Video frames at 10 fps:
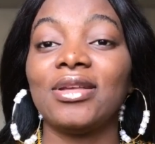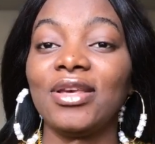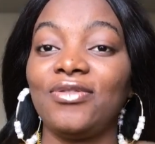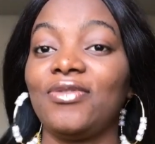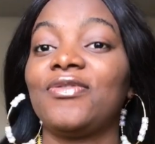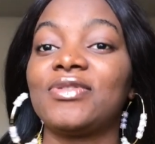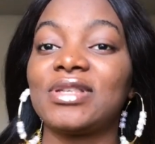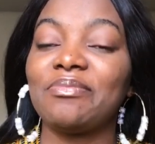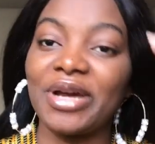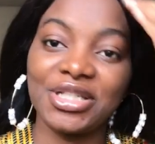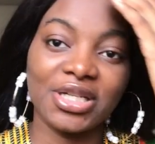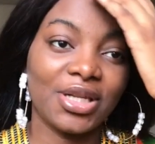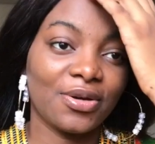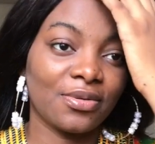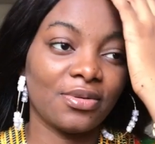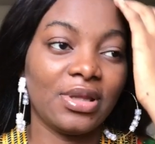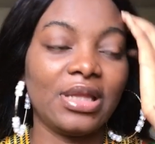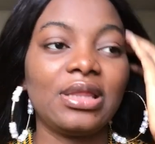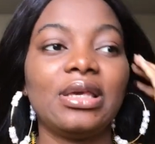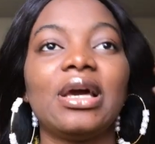if you've seen my channel
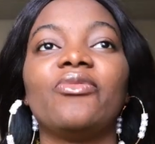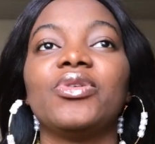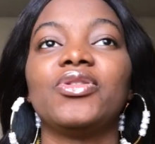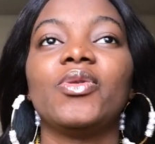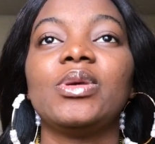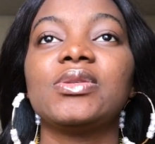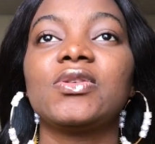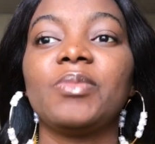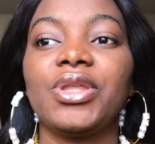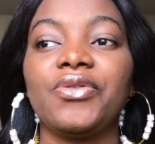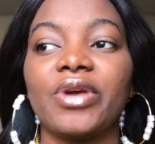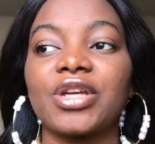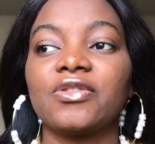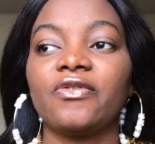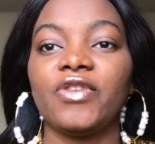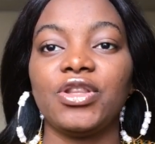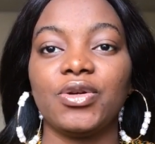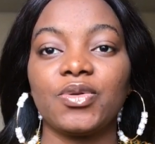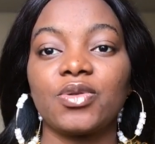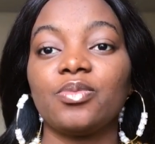lately, I've been doing so many reaction
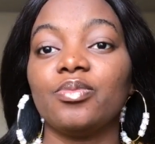videos,